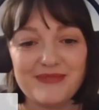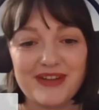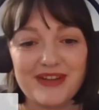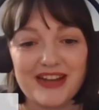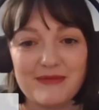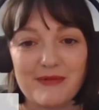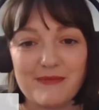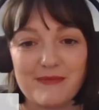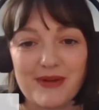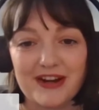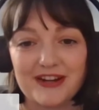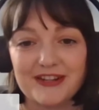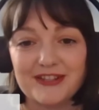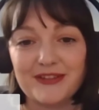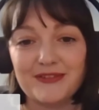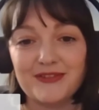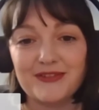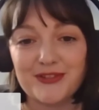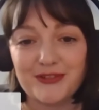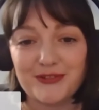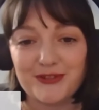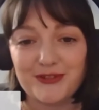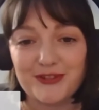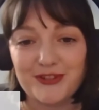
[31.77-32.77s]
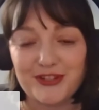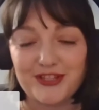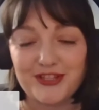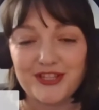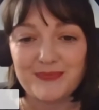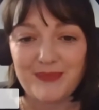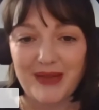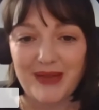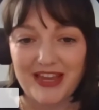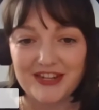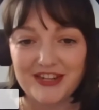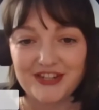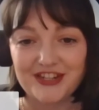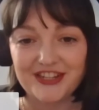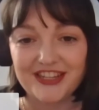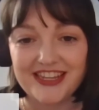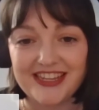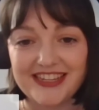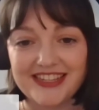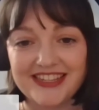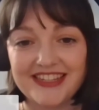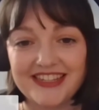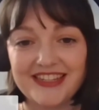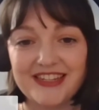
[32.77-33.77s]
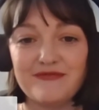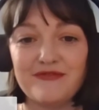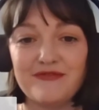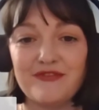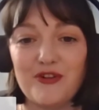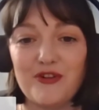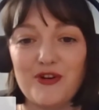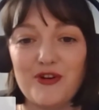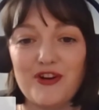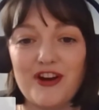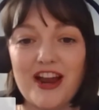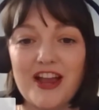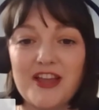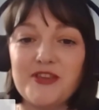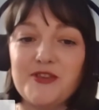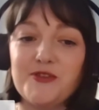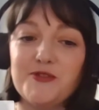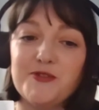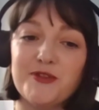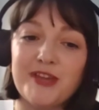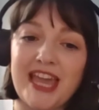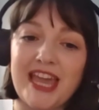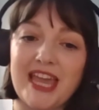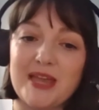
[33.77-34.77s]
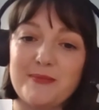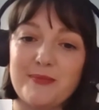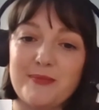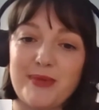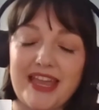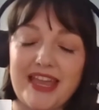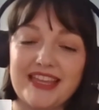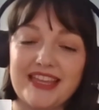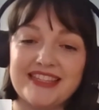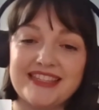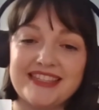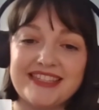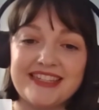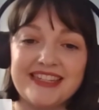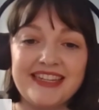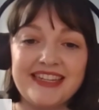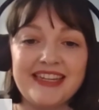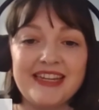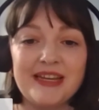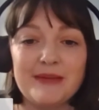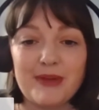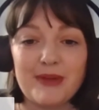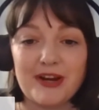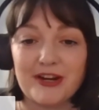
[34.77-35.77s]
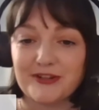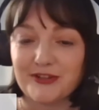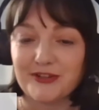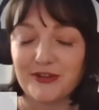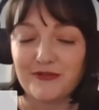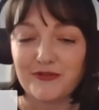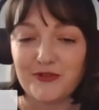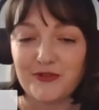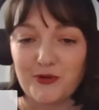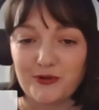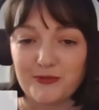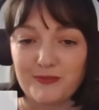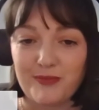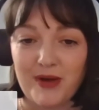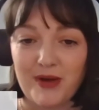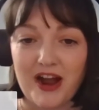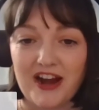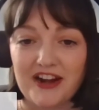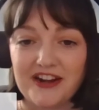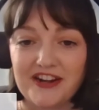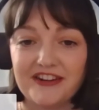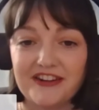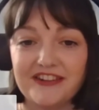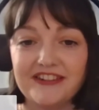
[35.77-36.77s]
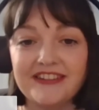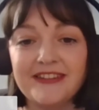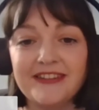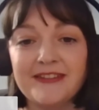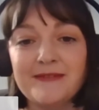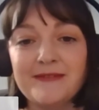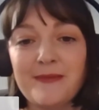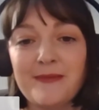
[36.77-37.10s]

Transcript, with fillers: a Microsoft Solution Specialist for a UK-based Microsoft Gold partner.